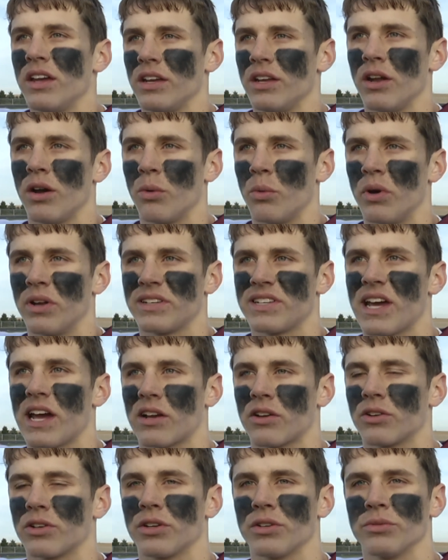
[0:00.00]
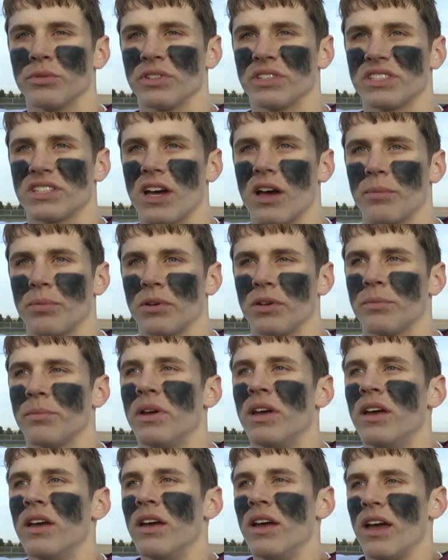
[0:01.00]
You know, one tackle couldn't really stop
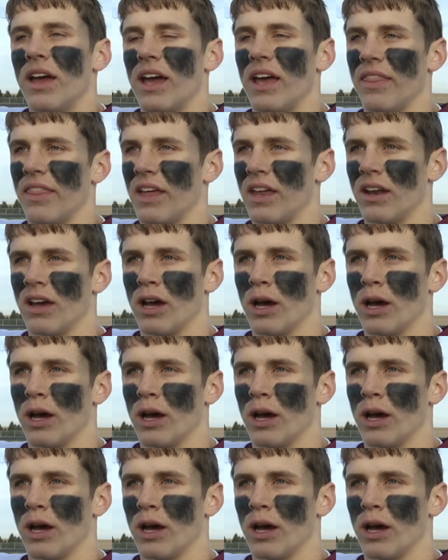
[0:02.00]
him, and then.